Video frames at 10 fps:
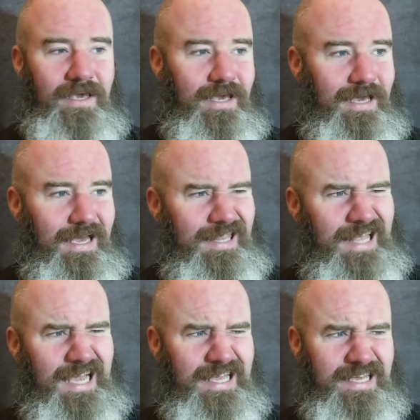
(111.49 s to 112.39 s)
And
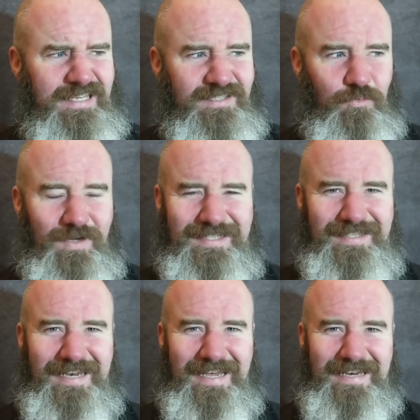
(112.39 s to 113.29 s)
that is
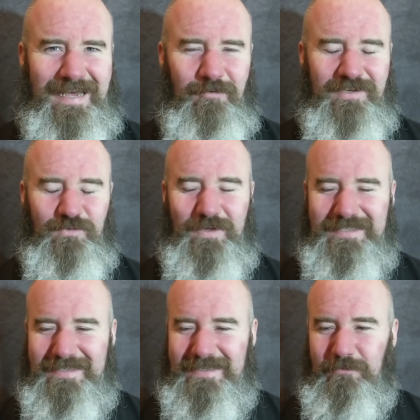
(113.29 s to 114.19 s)
Wednesday night now. It's
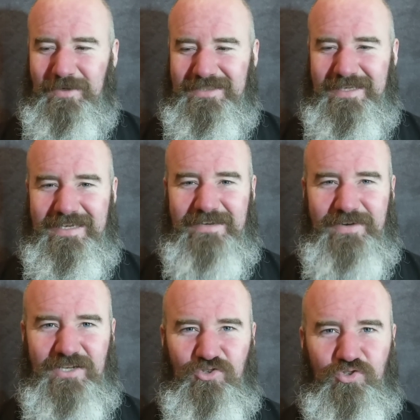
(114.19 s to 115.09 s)
Wednesday
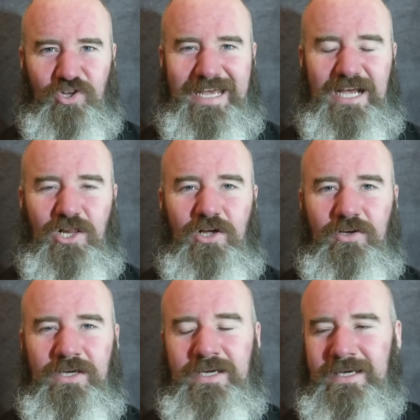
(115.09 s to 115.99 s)
evening, just gone 8 o'clock.